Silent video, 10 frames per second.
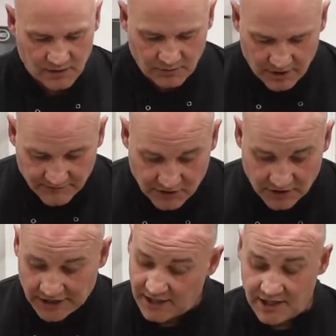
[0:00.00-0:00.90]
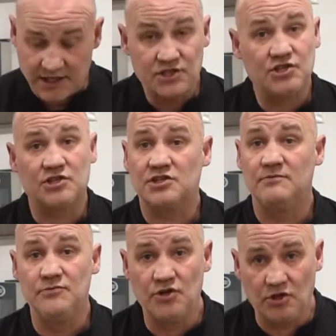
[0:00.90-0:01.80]
What I've got here is just
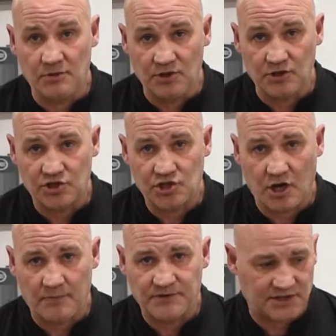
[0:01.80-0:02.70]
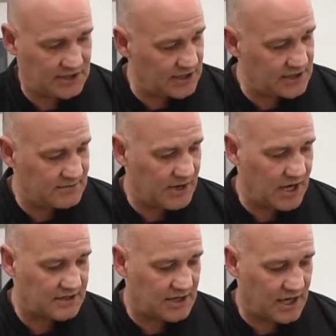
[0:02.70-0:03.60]
some normal chopped tin
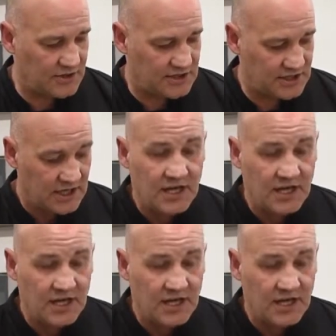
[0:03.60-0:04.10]
tomatoes